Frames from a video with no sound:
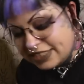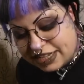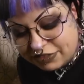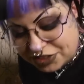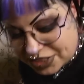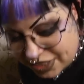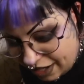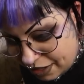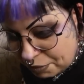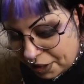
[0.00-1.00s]
Day Fiancé,
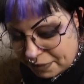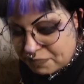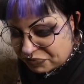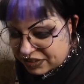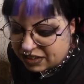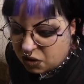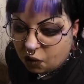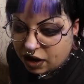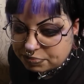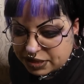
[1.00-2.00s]
and I'm like, cool,
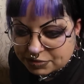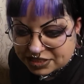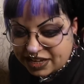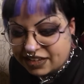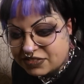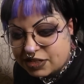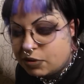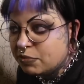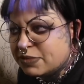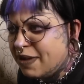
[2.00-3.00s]
I'd be able to tell if
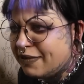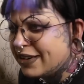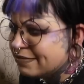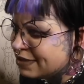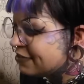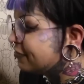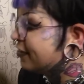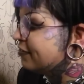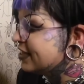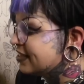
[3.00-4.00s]
someone was marrying me for
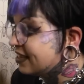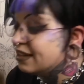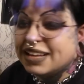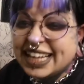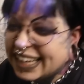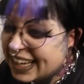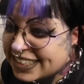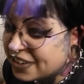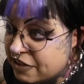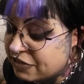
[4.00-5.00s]
a visa. I
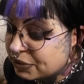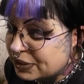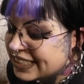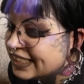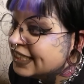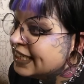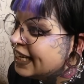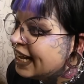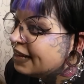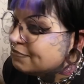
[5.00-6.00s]
don't know if I would.
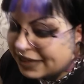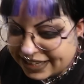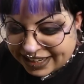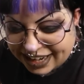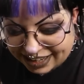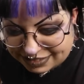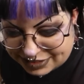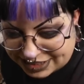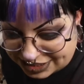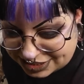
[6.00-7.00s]
But I
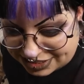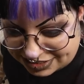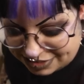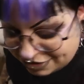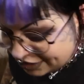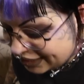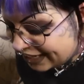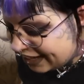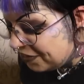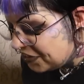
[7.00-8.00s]
was just
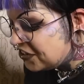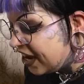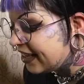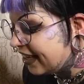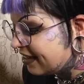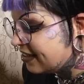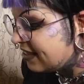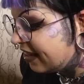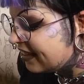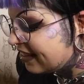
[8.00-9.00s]
looking at the jacket and I was
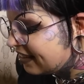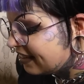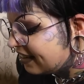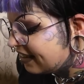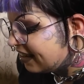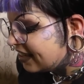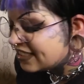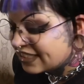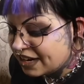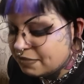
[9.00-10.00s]
like, I
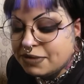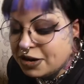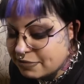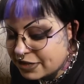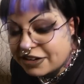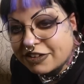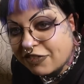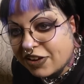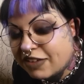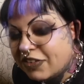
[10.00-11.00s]
just had a moment
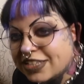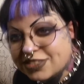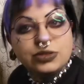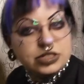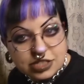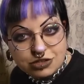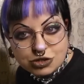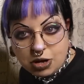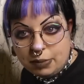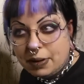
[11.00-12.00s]
of, if I saw this in the
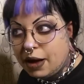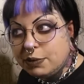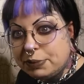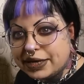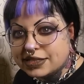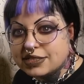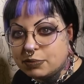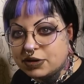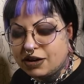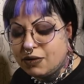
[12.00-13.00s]
shop, I would pick this
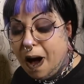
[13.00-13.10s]
up and go,